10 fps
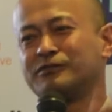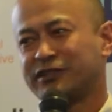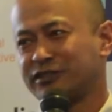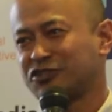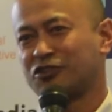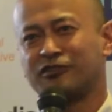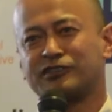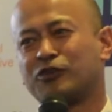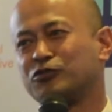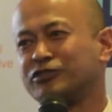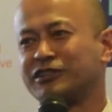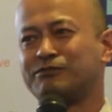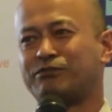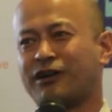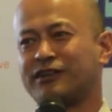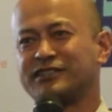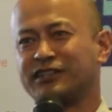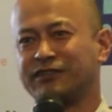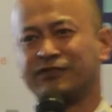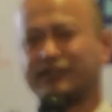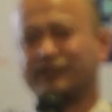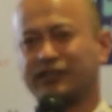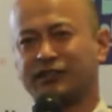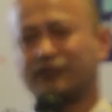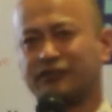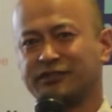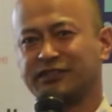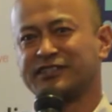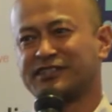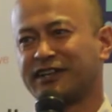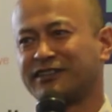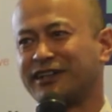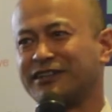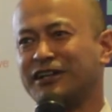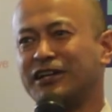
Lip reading: and the song downloading parts and things like that.